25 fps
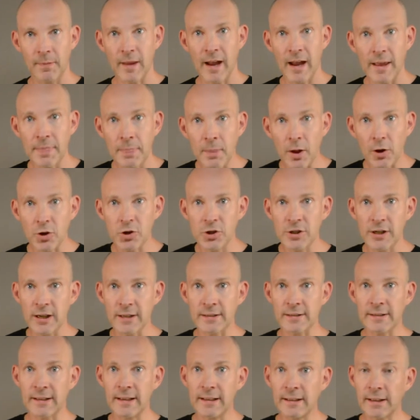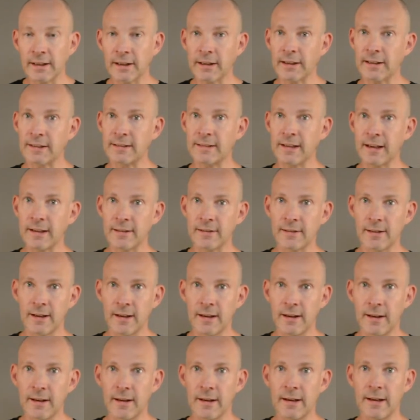And not just internet access,
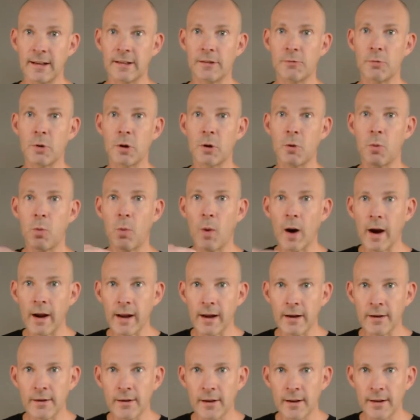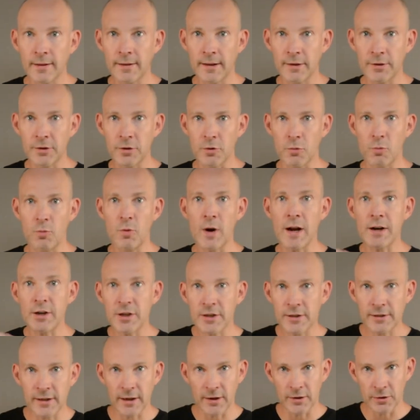it's required that you
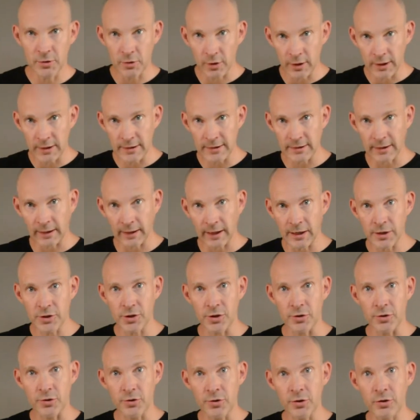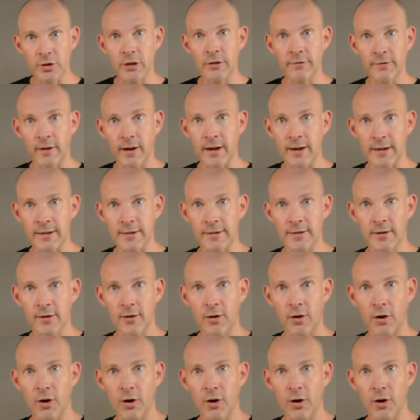register your installation, your device,